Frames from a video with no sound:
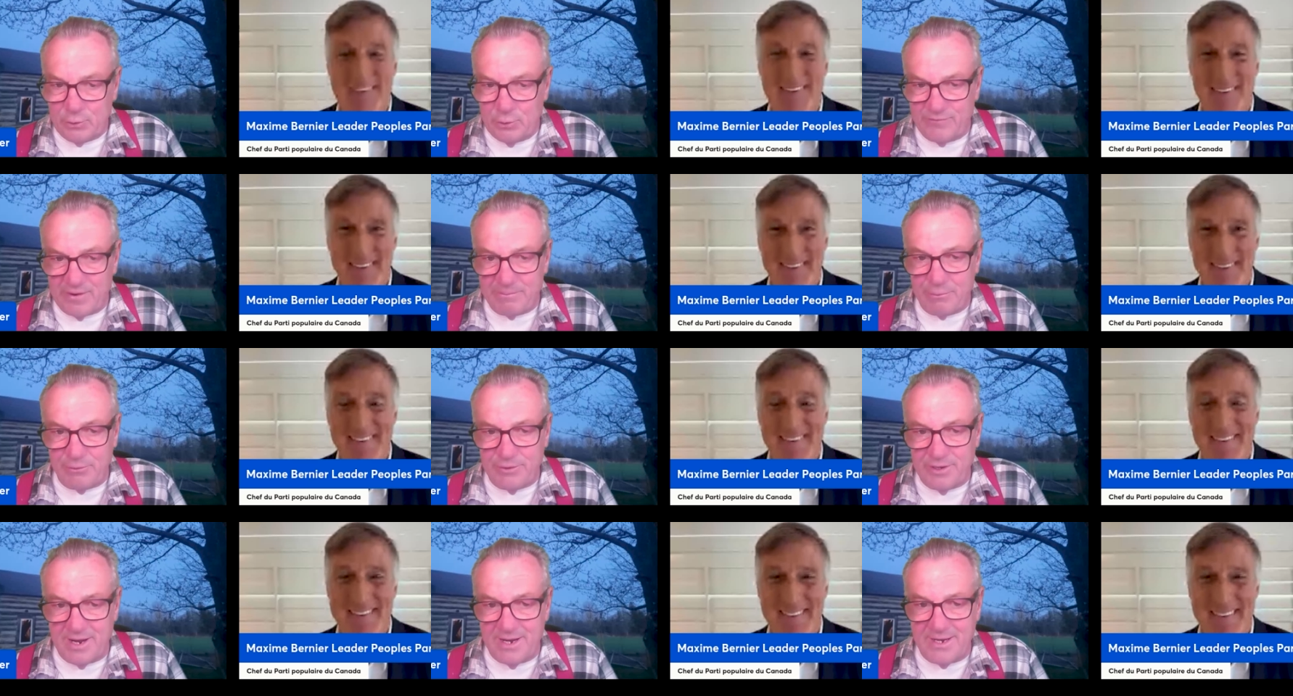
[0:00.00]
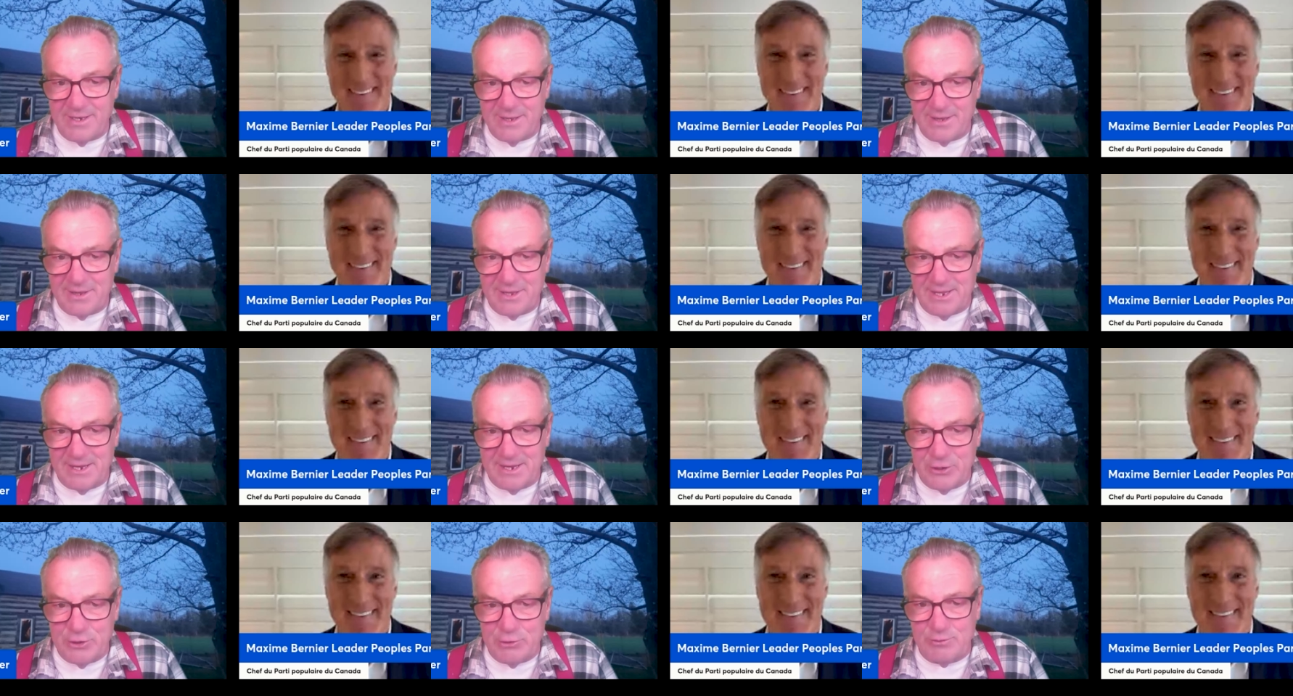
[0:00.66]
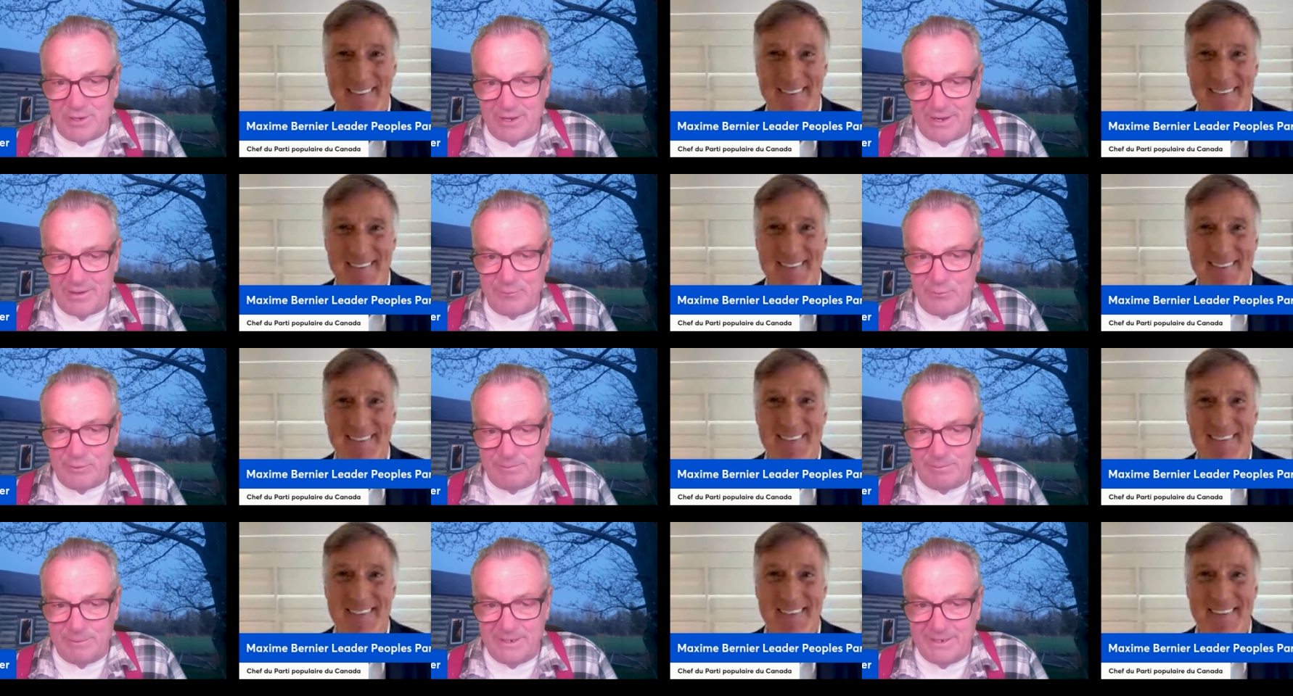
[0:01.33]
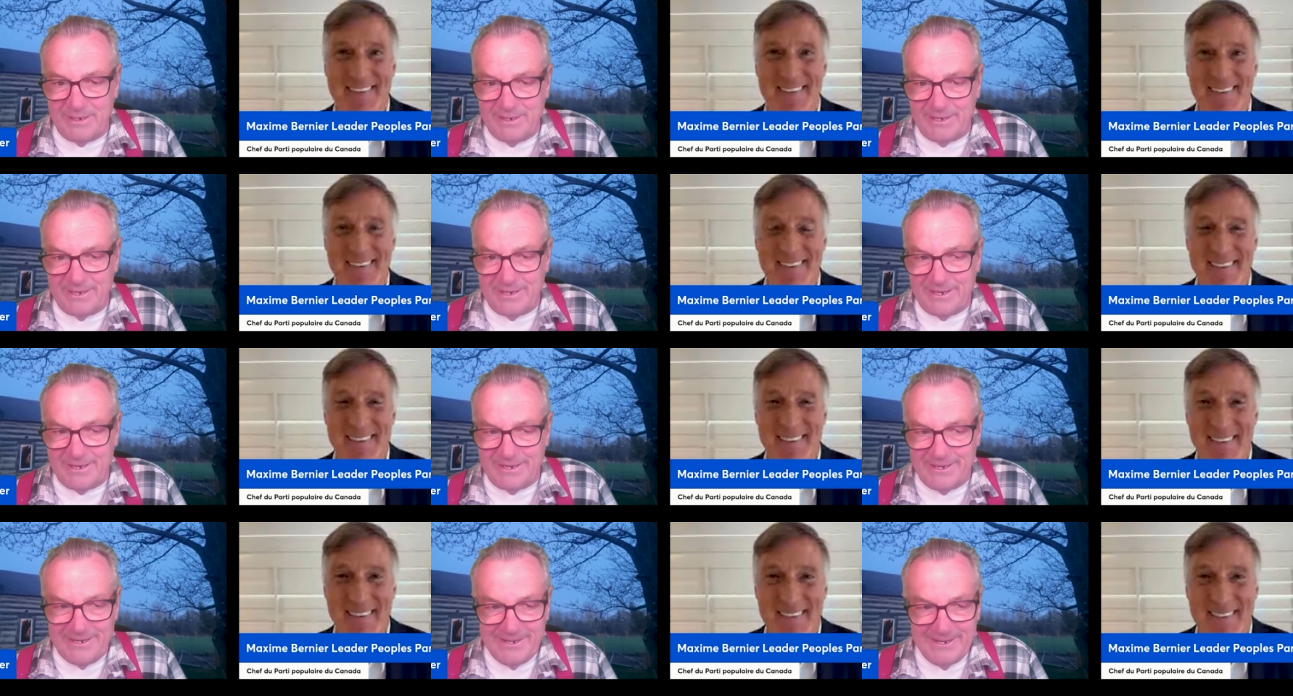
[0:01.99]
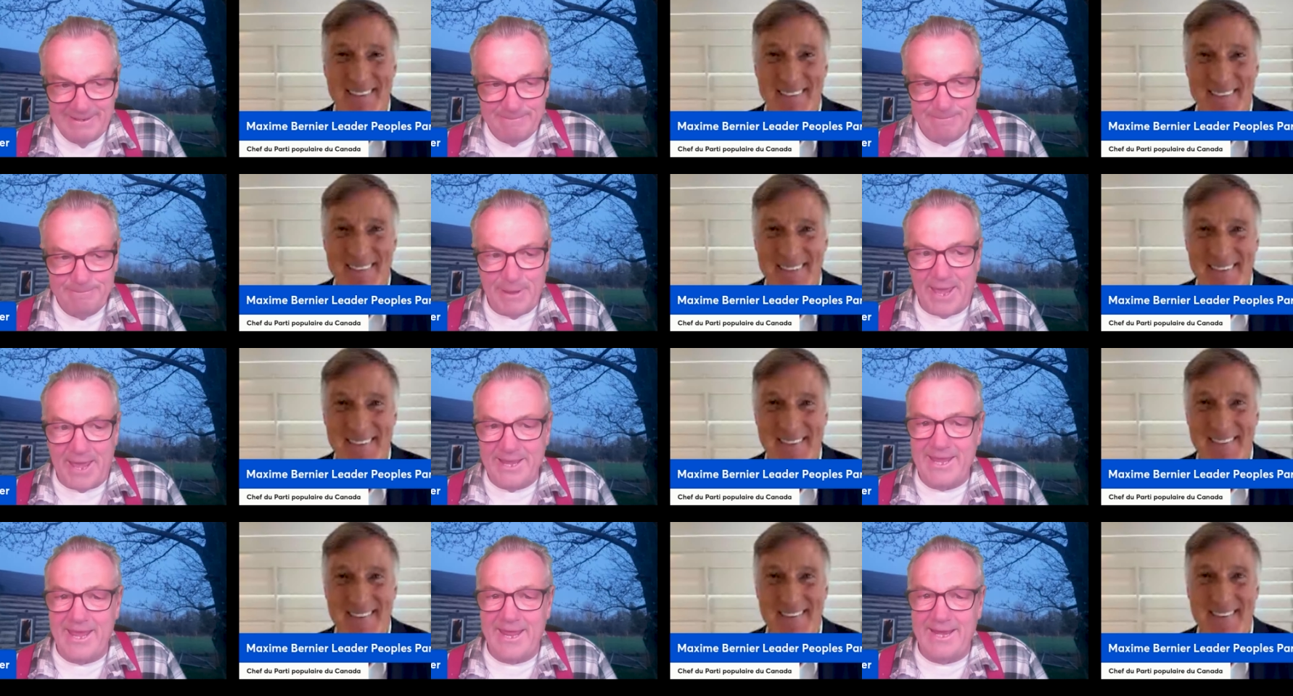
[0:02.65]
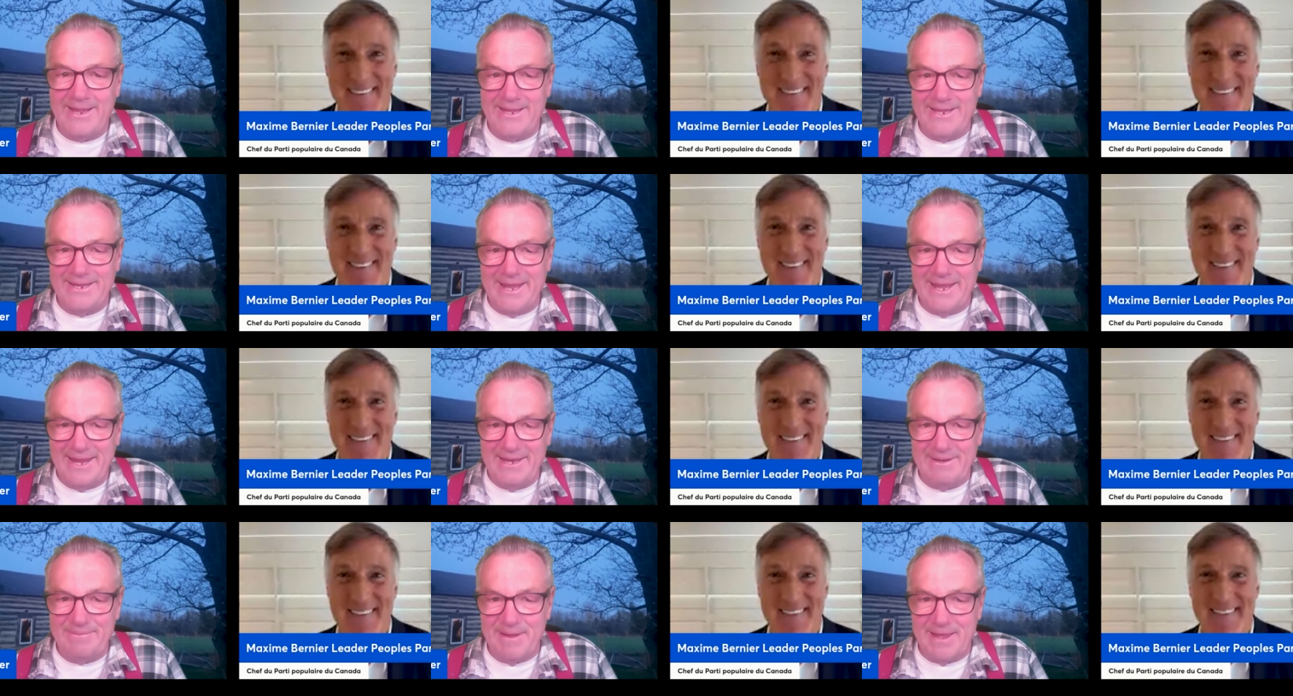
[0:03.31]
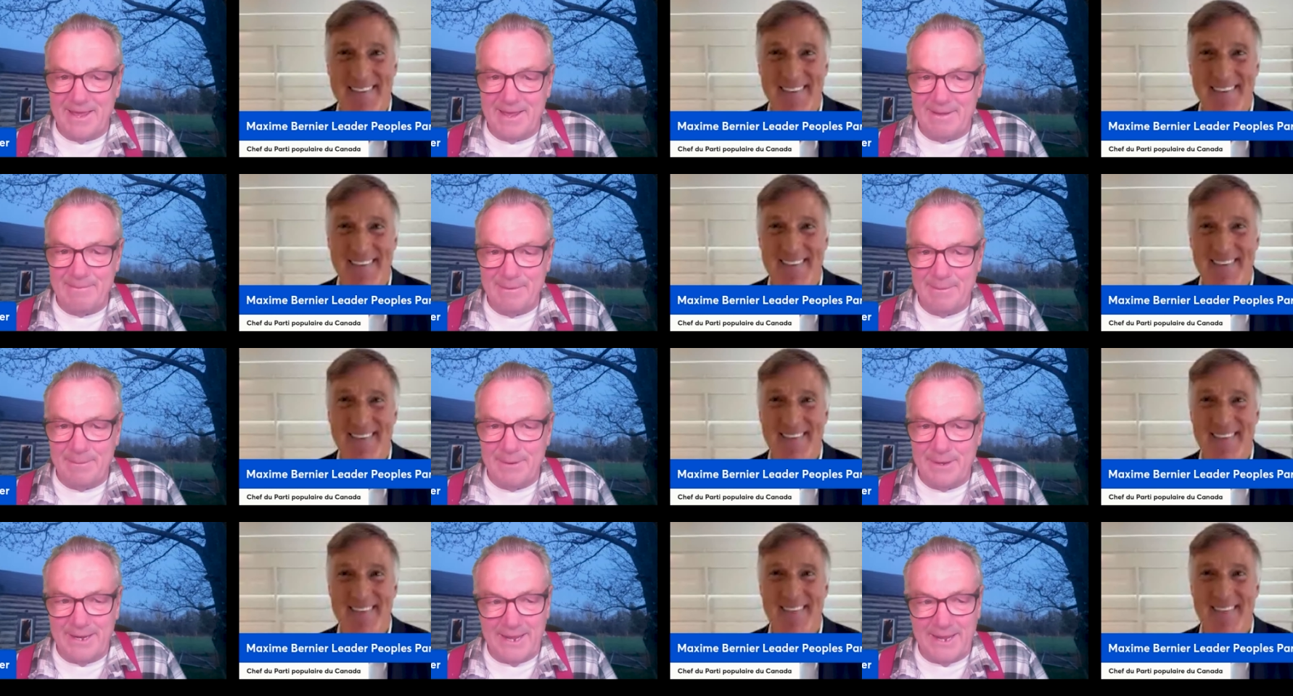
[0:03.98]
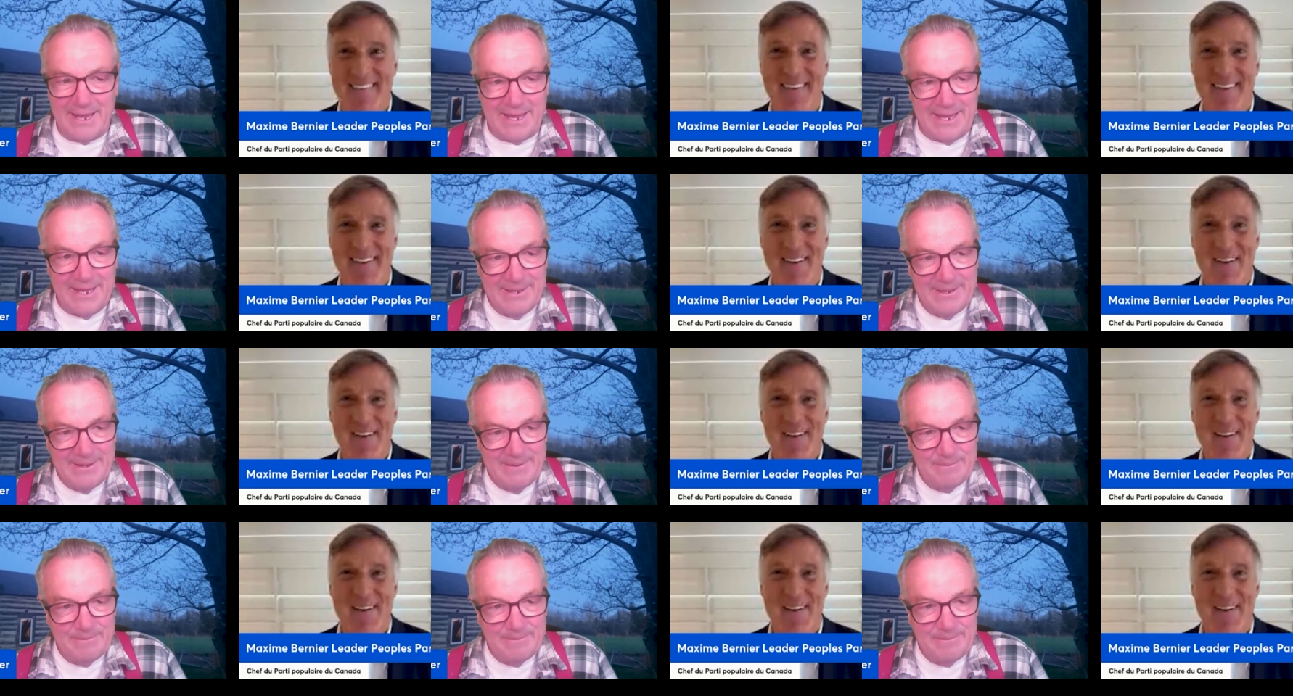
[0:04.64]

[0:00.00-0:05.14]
Speaker 1: November 9th, uh, you and I will be uh, back at the game. Uh, maybe uh,